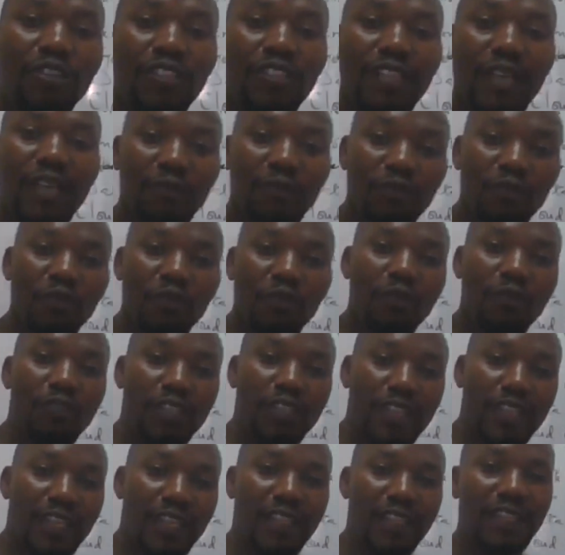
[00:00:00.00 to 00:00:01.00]
WhatsApp to
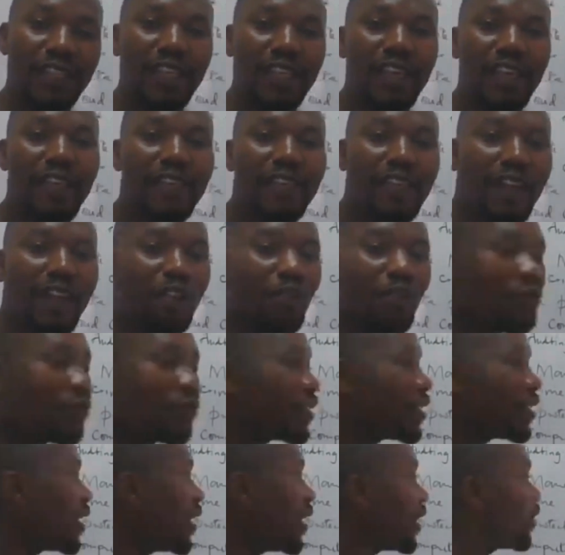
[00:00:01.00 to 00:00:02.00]
communicate, they are
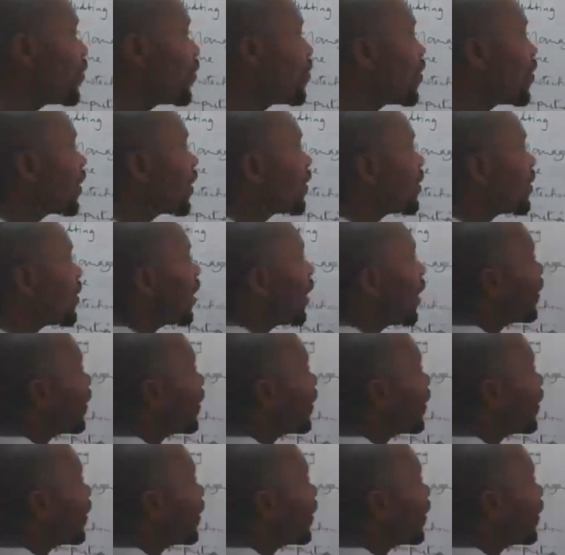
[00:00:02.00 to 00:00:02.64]
always telling you that